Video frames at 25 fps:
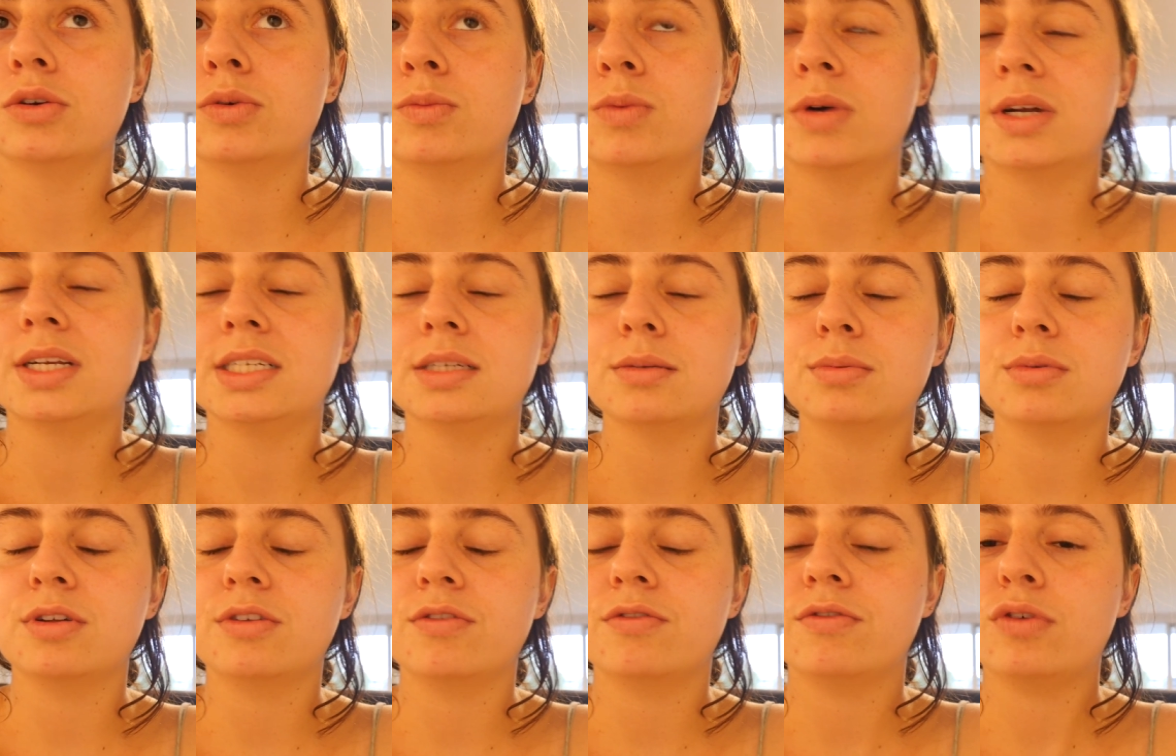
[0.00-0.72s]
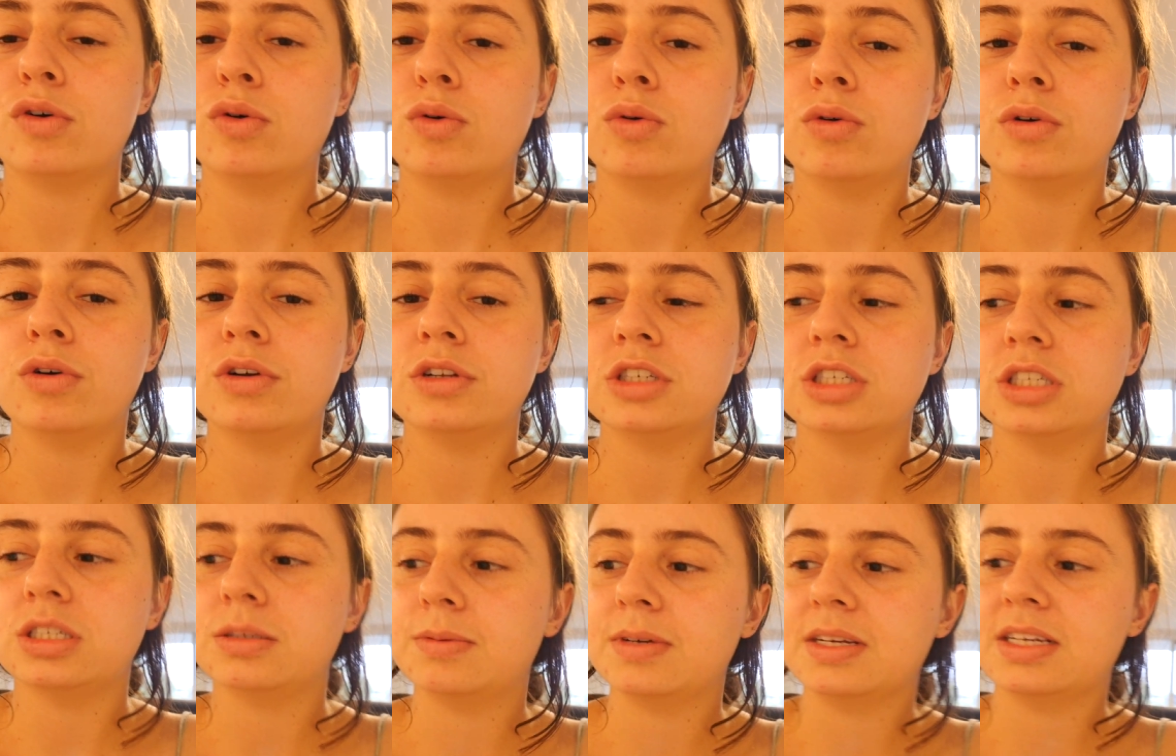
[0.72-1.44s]
104
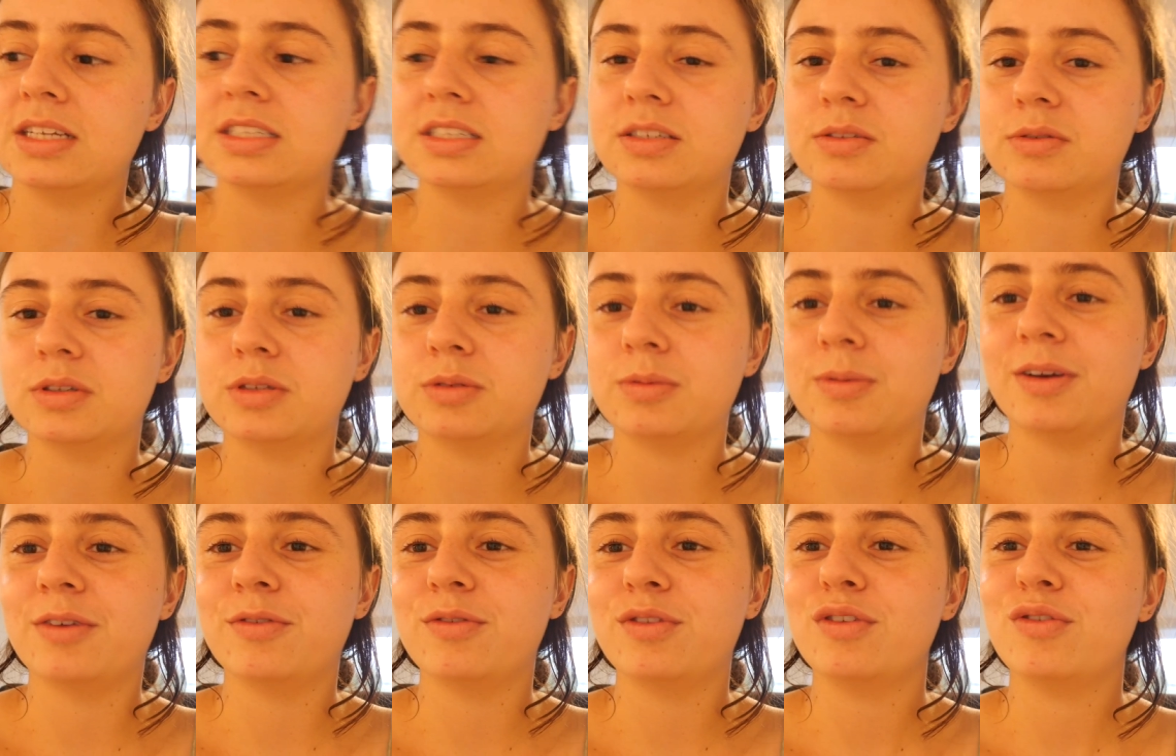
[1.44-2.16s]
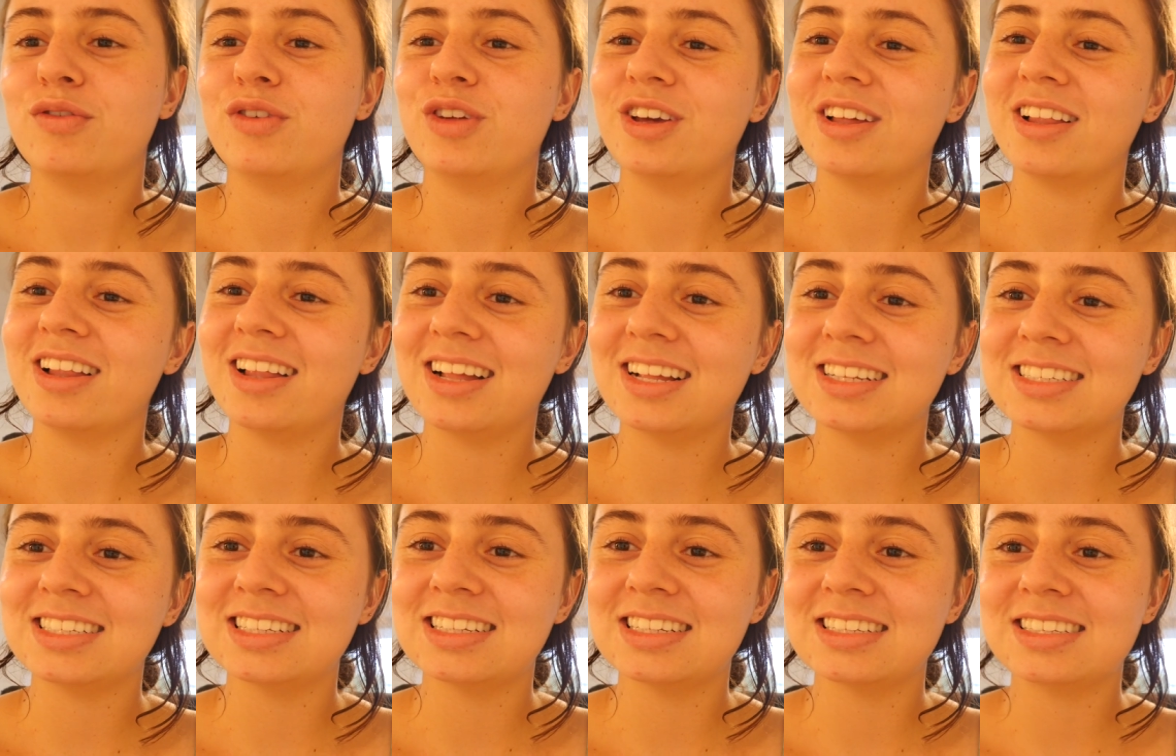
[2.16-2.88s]
just because it was one of the few
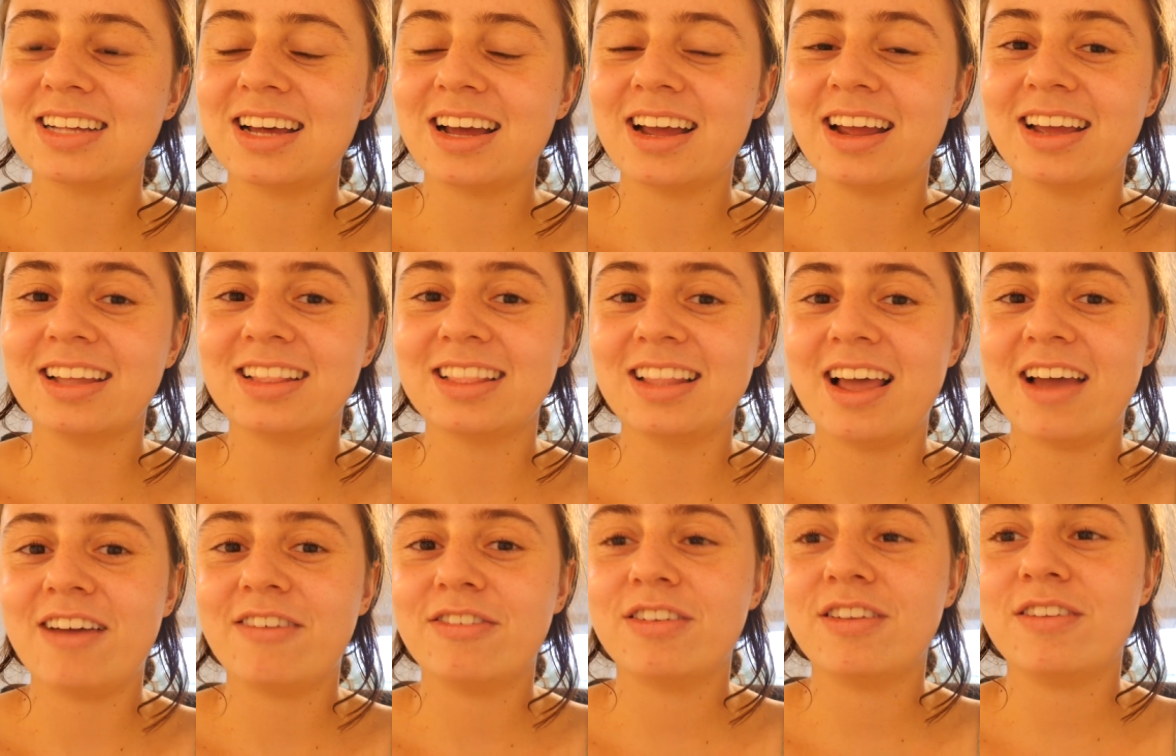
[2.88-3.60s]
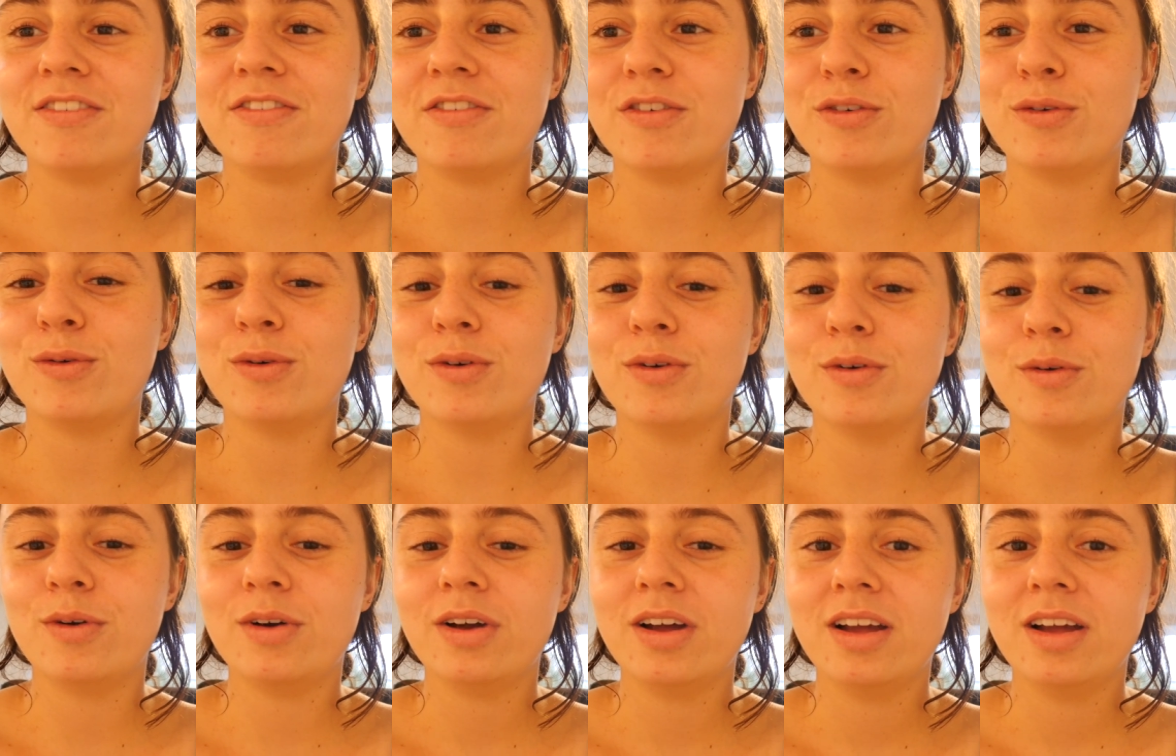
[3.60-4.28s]
classes I had left for